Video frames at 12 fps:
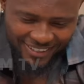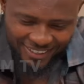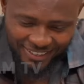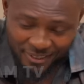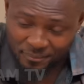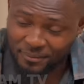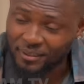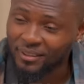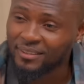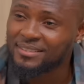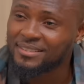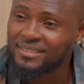I am
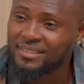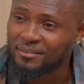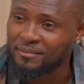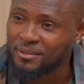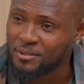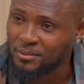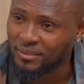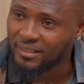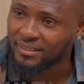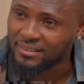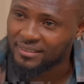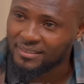not a
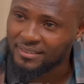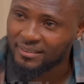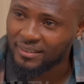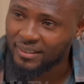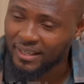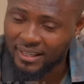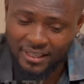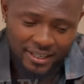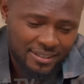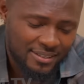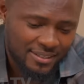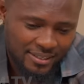ritualist, okay? And I
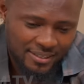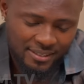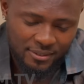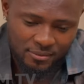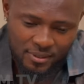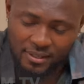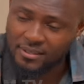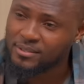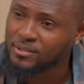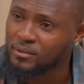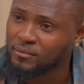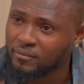can send the address
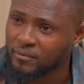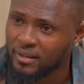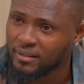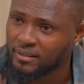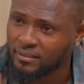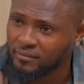to your friend